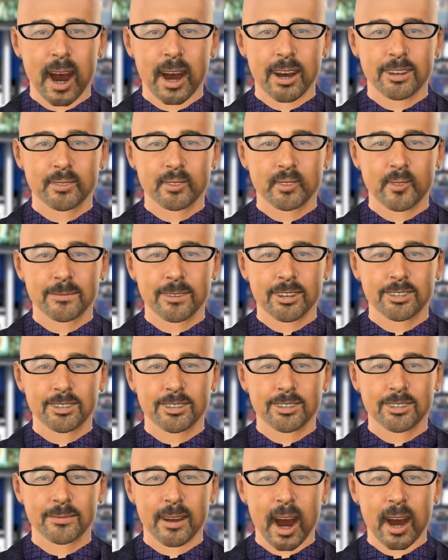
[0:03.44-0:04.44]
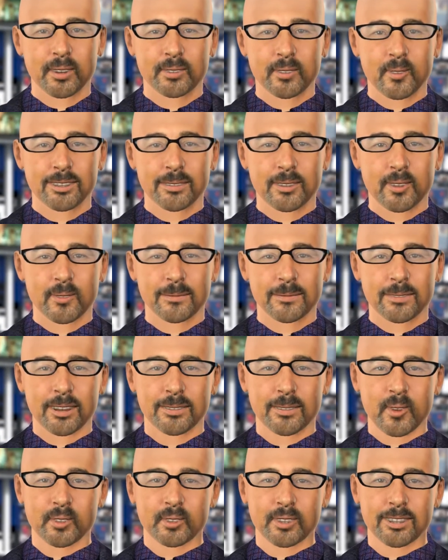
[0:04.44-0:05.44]
One of Japan's largest
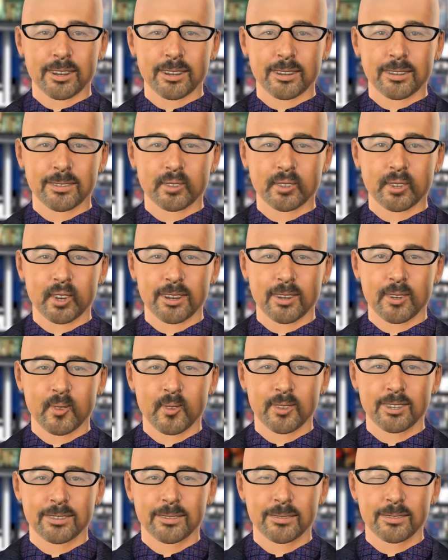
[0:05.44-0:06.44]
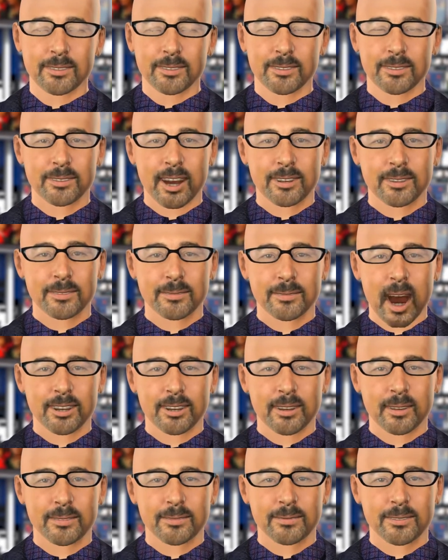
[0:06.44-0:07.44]
cryptocurrencies exchanges,
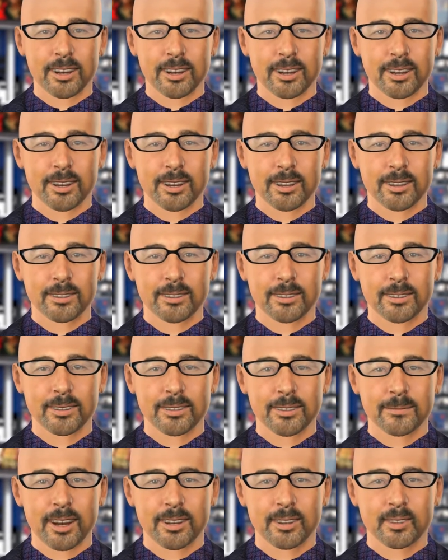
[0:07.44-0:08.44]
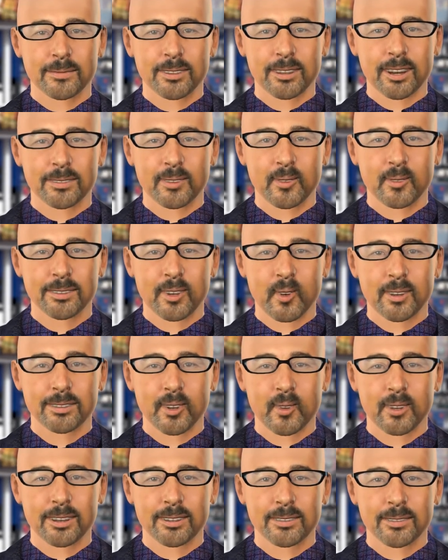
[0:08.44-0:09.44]
BitFlyer, is adding the B A T token from
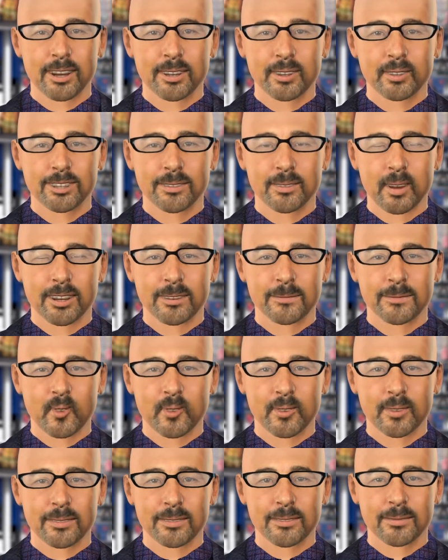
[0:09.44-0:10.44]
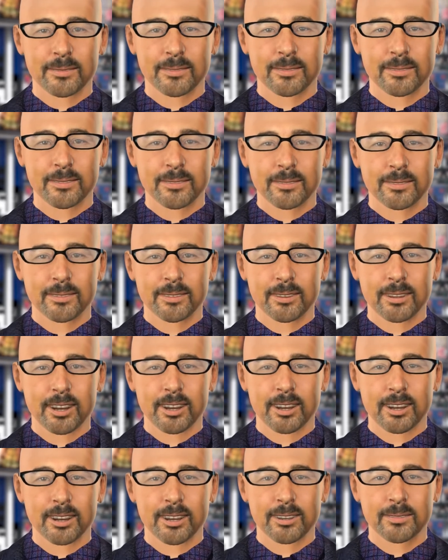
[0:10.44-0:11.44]
Brave to its platform.
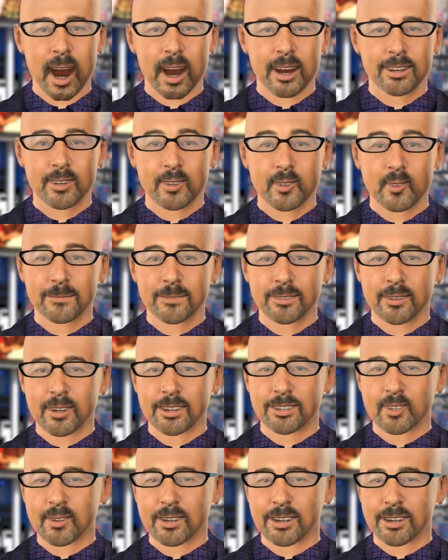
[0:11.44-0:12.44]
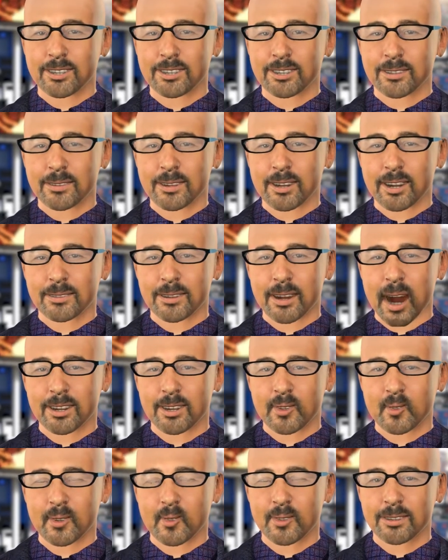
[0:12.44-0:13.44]
According to the press release,
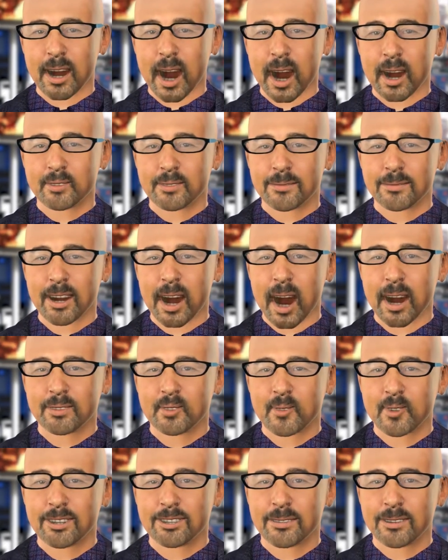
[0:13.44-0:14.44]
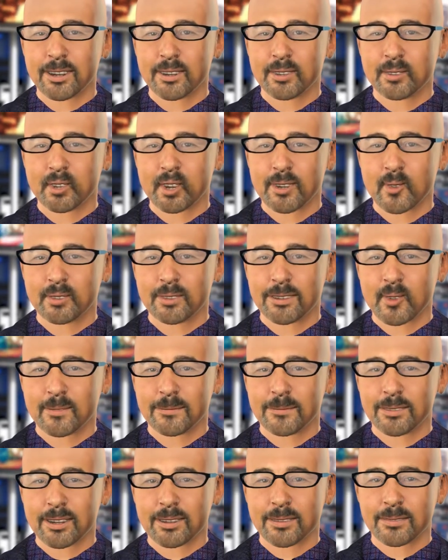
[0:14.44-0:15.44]
BitFlyer will hold promotions dedicated to
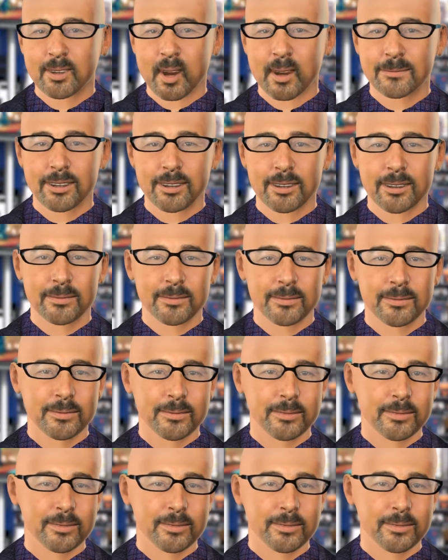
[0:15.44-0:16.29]
the B A T token.